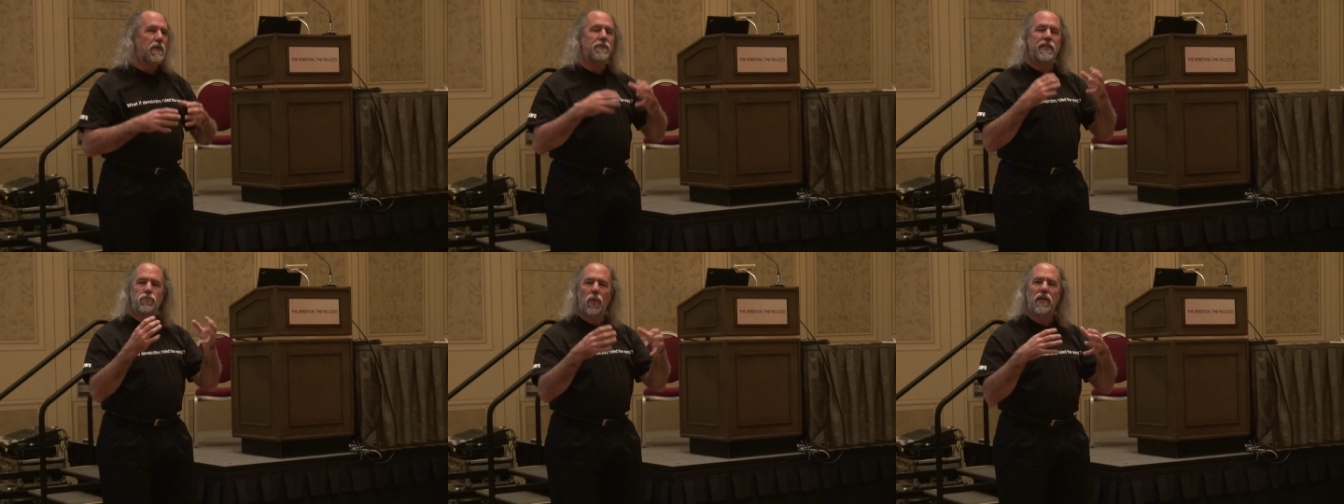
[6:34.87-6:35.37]

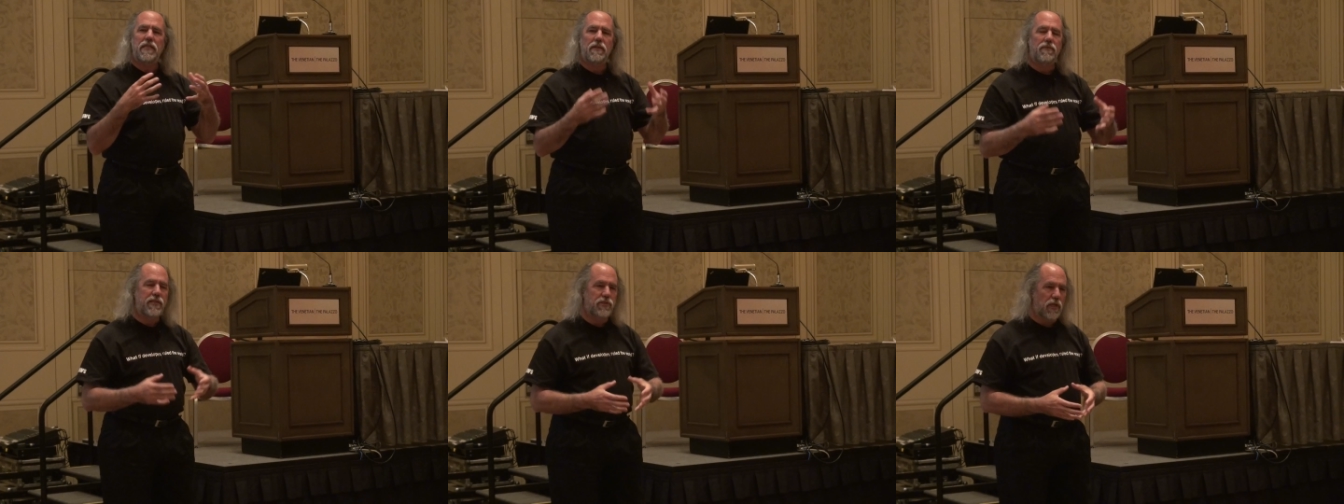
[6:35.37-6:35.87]
that's
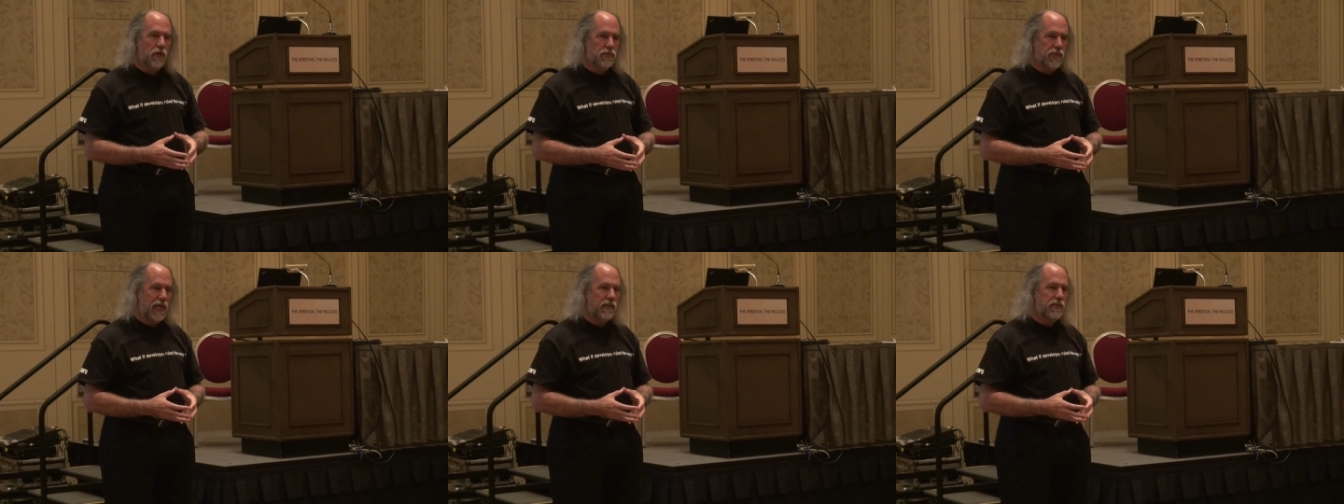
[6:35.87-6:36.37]
relatively
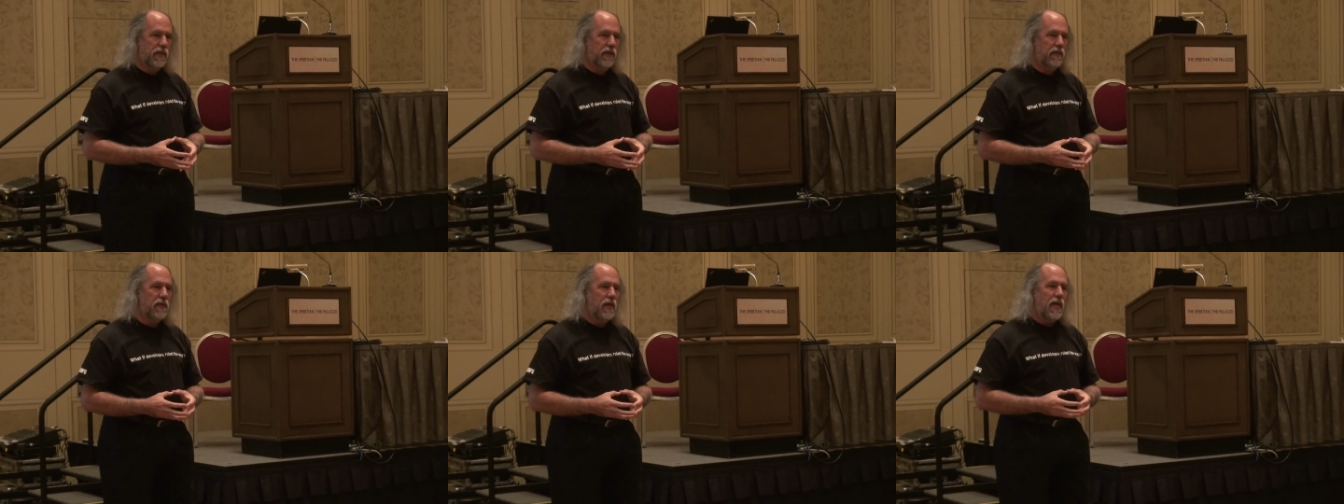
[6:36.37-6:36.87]
slow changing.